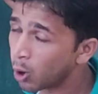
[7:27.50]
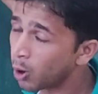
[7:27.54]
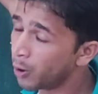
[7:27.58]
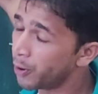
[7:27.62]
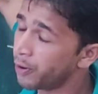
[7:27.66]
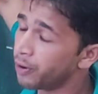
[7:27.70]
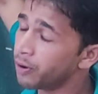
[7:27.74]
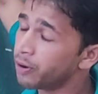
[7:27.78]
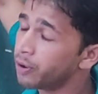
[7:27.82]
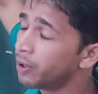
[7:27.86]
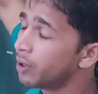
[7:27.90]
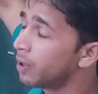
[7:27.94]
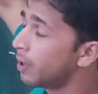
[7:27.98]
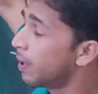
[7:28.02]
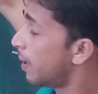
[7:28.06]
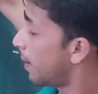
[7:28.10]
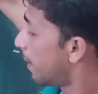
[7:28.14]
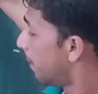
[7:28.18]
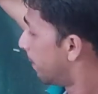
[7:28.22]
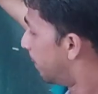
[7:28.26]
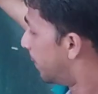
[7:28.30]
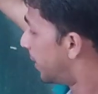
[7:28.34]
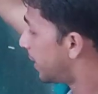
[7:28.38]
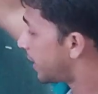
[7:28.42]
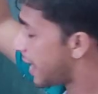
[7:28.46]
shown,
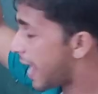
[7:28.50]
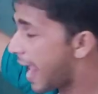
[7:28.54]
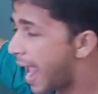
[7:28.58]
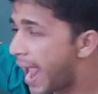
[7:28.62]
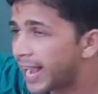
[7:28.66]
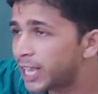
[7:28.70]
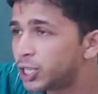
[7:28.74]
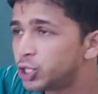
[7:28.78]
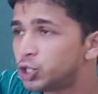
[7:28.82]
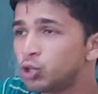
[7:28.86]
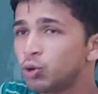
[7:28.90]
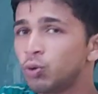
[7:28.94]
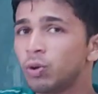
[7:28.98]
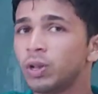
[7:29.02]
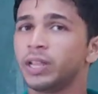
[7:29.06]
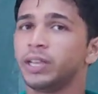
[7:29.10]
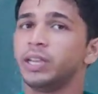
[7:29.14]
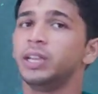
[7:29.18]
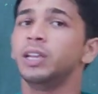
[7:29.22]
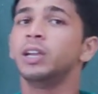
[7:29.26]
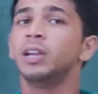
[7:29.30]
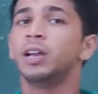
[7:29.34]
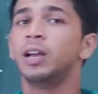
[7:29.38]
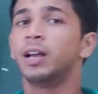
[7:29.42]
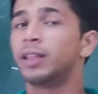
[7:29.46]
but
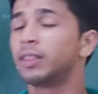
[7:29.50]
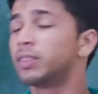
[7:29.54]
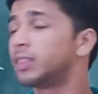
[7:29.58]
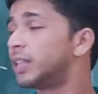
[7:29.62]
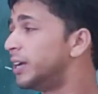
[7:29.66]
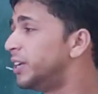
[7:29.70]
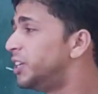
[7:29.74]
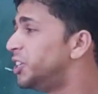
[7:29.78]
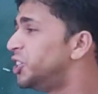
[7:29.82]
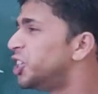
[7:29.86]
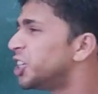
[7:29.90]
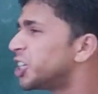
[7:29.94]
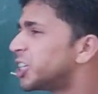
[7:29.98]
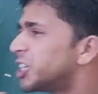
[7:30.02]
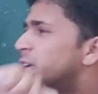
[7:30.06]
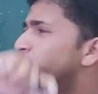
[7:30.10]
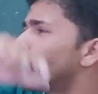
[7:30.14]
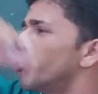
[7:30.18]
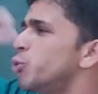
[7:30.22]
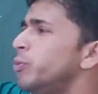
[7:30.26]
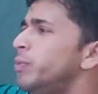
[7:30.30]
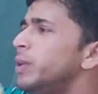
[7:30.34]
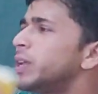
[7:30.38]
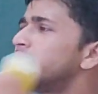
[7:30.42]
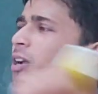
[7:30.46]
actually the detector
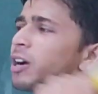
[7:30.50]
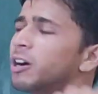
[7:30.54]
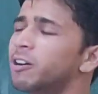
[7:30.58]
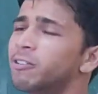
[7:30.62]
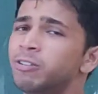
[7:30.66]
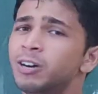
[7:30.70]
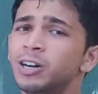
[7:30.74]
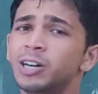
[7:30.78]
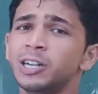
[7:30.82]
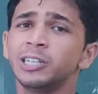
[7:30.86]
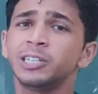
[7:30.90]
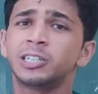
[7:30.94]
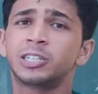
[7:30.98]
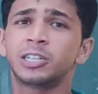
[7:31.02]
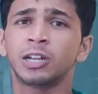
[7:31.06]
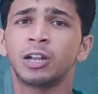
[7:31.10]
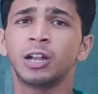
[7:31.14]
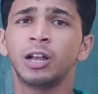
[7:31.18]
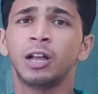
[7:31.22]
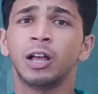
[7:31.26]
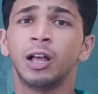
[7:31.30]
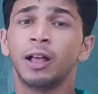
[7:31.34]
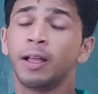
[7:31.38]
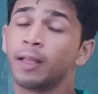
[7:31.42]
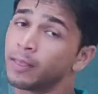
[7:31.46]
would be covered
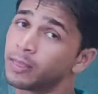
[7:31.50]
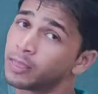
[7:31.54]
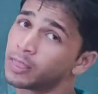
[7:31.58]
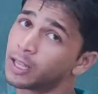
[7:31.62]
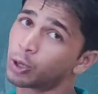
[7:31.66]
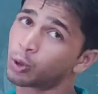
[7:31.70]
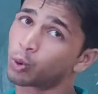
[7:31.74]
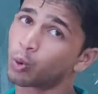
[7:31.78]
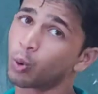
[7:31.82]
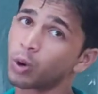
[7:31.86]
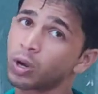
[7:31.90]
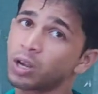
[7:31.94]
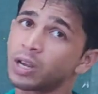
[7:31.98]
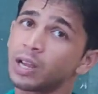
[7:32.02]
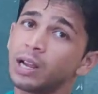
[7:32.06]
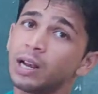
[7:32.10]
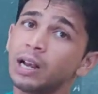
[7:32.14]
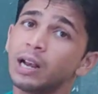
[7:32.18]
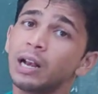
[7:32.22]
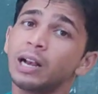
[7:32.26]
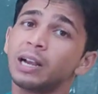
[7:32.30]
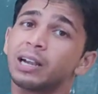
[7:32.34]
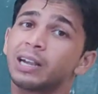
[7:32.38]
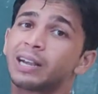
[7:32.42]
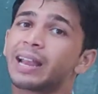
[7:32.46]
the
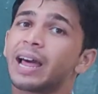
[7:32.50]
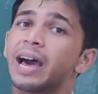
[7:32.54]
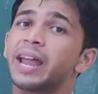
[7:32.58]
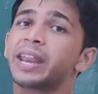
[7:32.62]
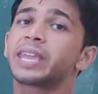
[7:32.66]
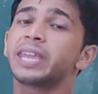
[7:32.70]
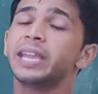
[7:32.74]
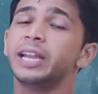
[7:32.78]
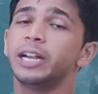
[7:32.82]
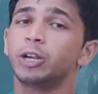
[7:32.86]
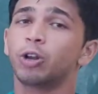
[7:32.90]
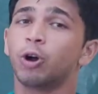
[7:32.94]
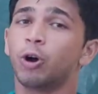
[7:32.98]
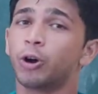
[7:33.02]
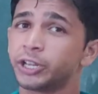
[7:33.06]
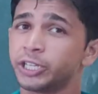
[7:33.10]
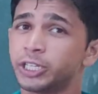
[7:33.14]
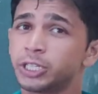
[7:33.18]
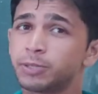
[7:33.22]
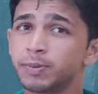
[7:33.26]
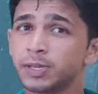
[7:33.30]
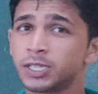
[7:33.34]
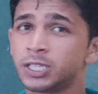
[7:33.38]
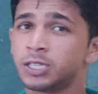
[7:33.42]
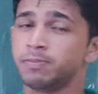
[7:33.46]
total target or
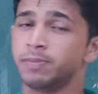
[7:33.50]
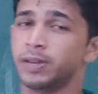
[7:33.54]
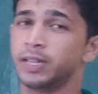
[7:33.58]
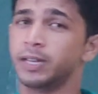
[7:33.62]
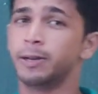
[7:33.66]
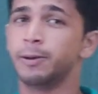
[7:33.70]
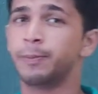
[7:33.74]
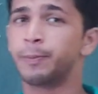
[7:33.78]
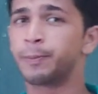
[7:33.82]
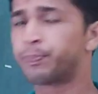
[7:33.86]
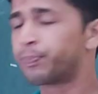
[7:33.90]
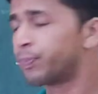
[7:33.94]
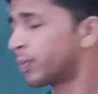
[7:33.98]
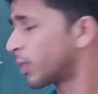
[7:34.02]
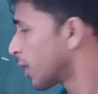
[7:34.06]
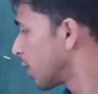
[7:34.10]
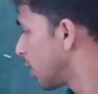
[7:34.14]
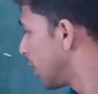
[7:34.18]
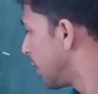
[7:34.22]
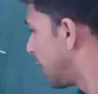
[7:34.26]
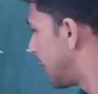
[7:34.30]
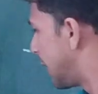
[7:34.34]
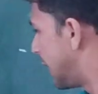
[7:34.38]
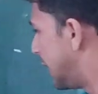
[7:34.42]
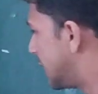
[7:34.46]
specimen.
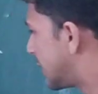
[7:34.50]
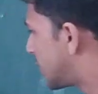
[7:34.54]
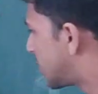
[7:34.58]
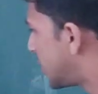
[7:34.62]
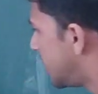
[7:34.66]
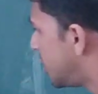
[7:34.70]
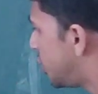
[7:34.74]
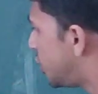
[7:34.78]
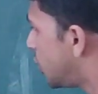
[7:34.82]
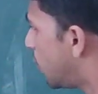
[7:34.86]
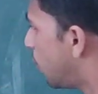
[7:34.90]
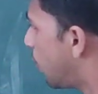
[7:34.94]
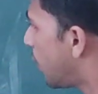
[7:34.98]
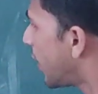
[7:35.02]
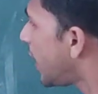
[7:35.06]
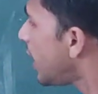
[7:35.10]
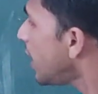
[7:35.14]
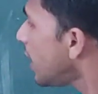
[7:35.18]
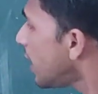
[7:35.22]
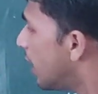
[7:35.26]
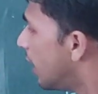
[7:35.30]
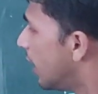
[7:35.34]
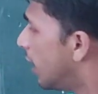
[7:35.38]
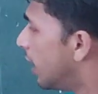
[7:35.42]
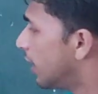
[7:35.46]
In such a way,
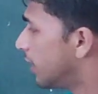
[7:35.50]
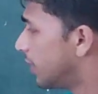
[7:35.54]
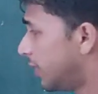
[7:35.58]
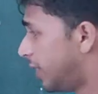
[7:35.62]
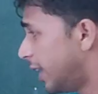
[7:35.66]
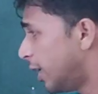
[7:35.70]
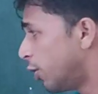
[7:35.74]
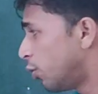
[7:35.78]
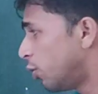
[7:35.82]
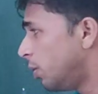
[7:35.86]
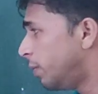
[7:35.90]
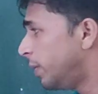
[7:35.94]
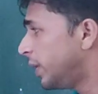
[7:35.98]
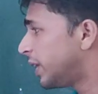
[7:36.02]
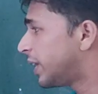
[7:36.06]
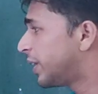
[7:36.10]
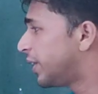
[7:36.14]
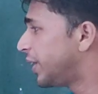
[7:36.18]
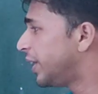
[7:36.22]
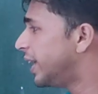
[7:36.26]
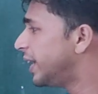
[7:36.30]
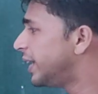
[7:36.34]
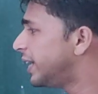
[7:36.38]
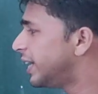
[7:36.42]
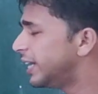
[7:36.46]
there will be
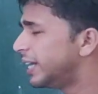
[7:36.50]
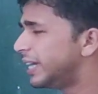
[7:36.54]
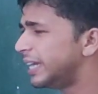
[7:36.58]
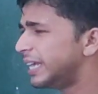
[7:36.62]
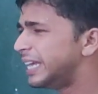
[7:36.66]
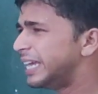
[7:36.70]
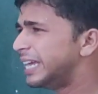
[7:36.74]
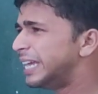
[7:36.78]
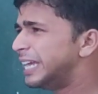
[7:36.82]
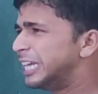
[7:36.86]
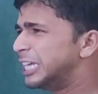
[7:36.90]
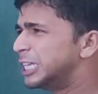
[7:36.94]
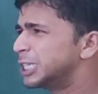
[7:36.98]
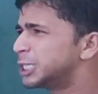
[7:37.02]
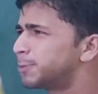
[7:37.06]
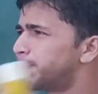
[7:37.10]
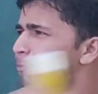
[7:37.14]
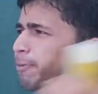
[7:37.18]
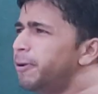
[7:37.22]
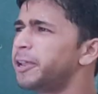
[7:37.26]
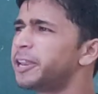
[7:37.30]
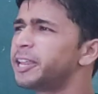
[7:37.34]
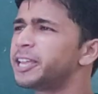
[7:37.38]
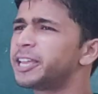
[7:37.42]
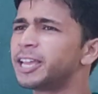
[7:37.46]
created a
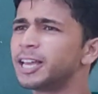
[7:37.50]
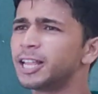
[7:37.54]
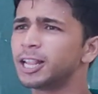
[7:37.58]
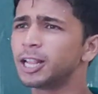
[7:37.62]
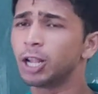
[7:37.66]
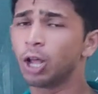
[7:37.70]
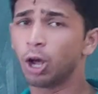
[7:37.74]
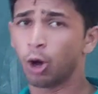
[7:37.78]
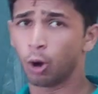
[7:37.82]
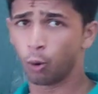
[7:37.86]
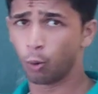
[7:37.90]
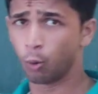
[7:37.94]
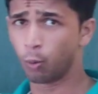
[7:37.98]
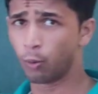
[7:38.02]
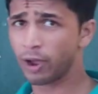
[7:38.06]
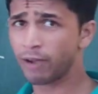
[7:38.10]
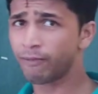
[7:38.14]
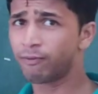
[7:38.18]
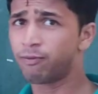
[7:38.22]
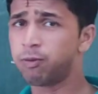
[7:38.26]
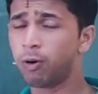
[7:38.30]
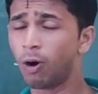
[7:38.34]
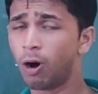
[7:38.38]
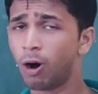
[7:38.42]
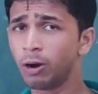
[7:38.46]
spherical
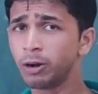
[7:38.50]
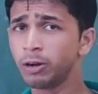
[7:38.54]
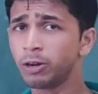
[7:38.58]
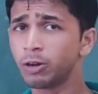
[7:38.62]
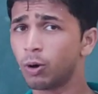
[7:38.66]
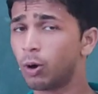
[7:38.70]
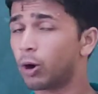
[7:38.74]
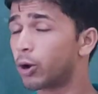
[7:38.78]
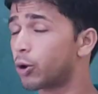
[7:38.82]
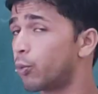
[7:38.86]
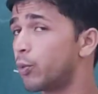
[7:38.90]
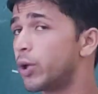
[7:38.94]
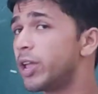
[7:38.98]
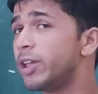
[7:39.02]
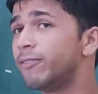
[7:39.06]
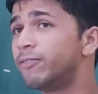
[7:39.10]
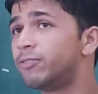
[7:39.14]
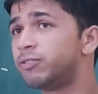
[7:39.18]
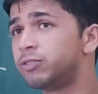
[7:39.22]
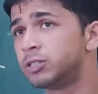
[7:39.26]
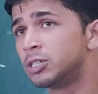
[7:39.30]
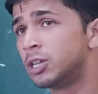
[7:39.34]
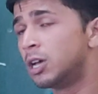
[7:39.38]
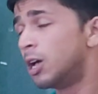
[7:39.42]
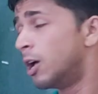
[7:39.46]
wave front or wave
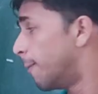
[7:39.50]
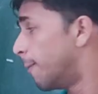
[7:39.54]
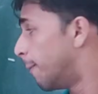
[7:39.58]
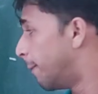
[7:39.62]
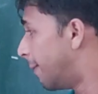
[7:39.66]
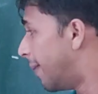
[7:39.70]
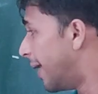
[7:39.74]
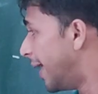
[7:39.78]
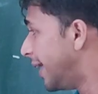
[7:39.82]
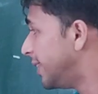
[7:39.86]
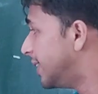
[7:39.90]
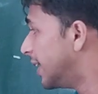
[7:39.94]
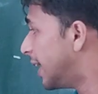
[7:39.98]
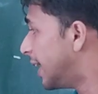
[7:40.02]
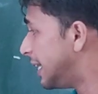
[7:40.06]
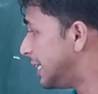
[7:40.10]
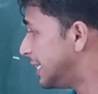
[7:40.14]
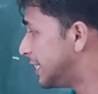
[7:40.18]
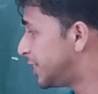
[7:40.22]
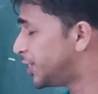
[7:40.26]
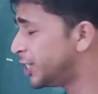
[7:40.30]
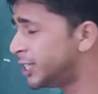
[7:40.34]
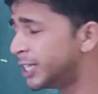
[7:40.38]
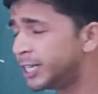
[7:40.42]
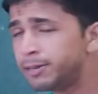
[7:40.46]
by the
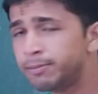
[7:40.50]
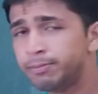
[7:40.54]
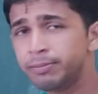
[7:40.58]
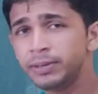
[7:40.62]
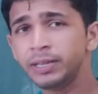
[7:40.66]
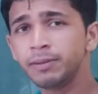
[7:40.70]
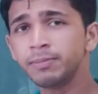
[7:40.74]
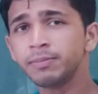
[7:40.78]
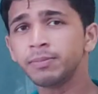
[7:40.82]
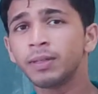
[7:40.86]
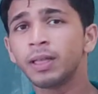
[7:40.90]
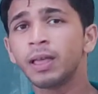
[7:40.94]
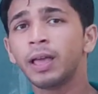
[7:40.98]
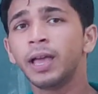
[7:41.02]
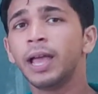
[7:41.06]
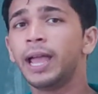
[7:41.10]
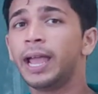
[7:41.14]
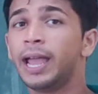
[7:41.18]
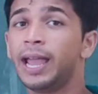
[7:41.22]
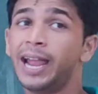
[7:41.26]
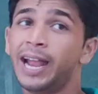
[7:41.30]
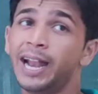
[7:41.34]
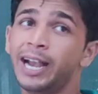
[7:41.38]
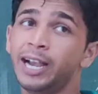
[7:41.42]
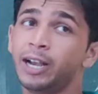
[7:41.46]
incident beam,
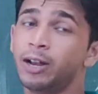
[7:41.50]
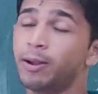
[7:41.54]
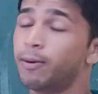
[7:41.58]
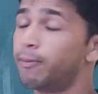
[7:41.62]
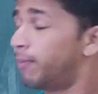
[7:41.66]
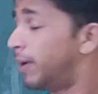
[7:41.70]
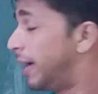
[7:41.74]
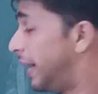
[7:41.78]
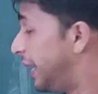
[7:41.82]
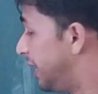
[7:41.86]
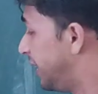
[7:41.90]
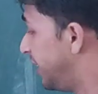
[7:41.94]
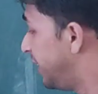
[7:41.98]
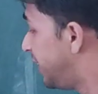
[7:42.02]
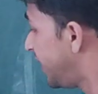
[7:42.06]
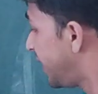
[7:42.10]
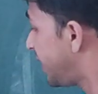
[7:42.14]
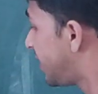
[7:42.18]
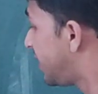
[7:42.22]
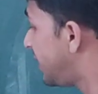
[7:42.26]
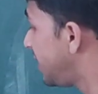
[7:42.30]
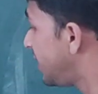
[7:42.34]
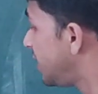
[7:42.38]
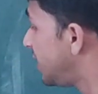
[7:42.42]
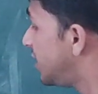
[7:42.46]
and by
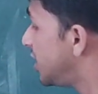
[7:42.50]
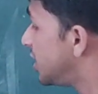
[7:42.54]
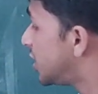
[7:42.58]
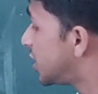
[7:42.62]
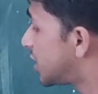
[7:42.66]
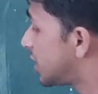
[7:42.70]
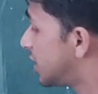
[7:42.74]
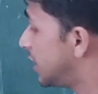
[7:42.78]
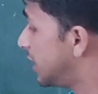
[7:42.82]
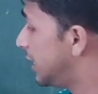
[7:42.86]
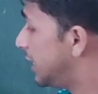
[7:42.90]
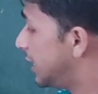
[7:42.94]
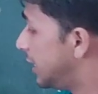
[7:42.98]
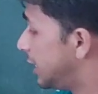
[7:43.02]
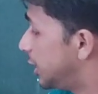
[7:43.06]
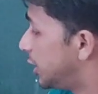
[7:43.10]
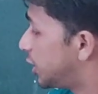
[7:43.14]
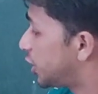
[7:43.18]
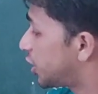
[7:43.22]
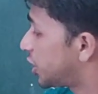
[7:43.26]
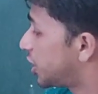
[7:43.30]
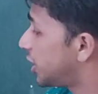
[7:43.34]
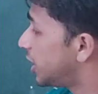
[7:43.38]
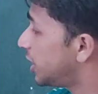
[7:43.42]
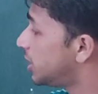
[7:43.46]
detecting this
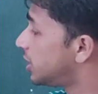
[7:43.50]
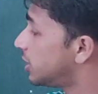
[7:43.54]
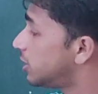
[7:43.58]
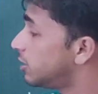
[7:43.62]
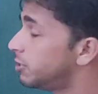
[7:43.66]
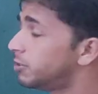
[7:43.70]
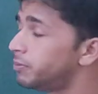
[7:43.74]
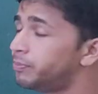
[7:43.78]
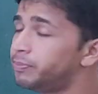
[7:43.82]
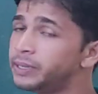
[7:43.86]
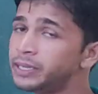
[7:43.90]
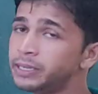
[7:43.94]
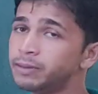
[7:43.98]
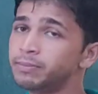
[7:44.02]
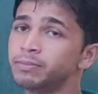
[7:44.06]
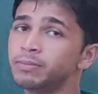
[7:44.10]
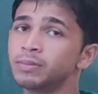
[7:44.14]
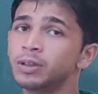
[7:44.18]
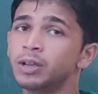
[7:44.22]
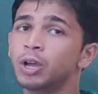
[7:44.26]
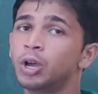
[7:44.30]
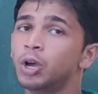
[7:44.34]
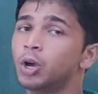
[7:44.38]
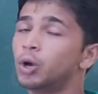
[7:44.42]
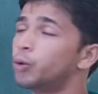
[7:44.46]
scattered
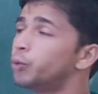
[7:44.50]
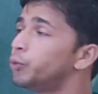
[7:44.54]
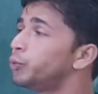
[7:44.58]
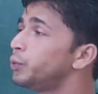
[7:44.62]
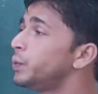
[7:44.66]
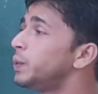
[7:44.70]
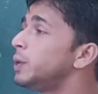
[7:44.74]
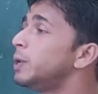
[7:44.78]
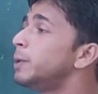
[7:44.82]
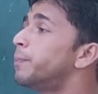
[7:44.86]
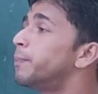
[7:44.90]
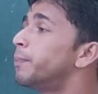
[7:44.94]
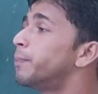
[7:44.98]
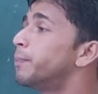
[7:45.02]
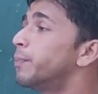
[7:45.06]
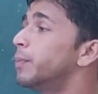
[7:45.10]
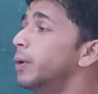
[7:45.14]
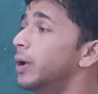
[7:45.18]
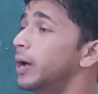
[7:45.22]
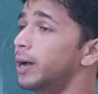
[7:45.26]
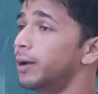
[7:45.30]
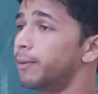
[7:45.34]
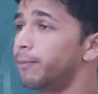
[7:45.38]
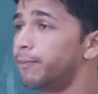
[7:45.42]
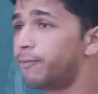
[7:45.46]
beam, we will
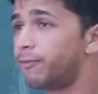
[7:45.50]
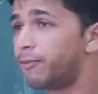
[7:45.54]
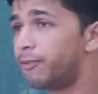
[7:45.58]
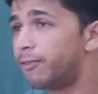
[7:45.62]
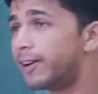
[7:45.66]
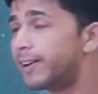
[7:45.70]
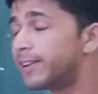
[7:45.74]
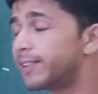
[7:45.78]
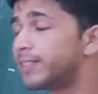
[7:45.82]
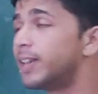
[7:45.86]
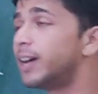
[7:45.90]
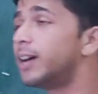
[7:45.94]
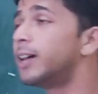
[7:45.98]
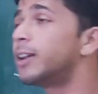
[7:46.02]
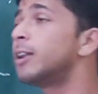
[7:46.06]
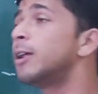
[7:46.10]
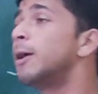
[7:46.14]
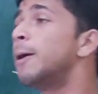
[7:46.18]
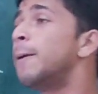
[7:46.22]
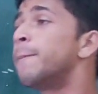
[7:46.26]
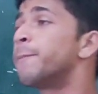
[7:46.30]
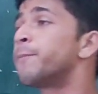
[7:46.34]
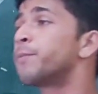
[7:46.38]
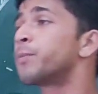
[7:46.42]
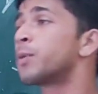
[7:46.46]
further